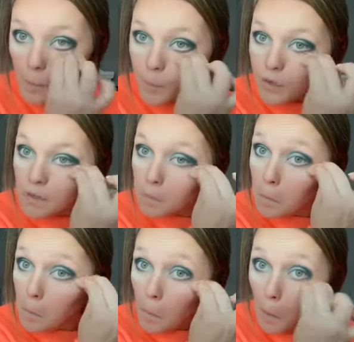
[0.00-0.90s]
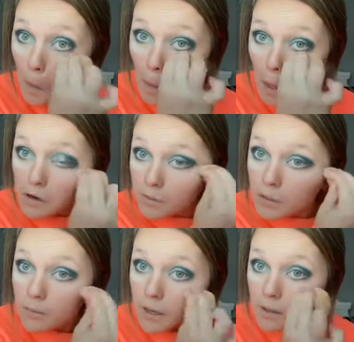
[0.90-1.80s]
But I didn't
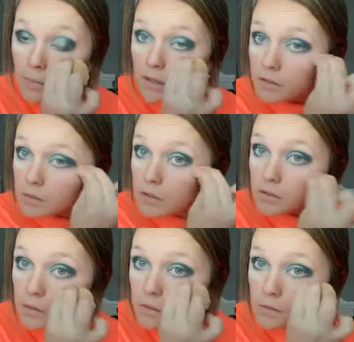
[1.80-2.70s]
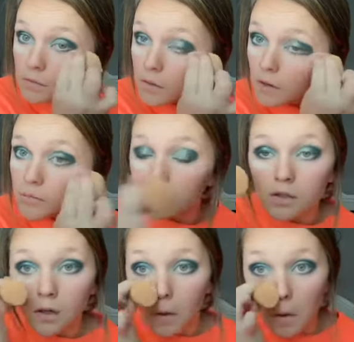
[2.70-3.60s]
really make a mess with this one, so I'm just
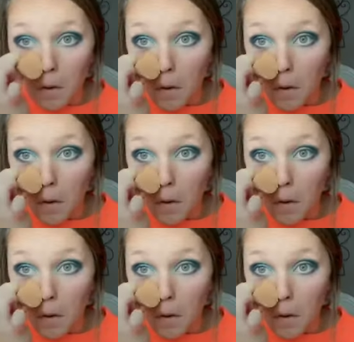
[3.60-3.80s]
gonna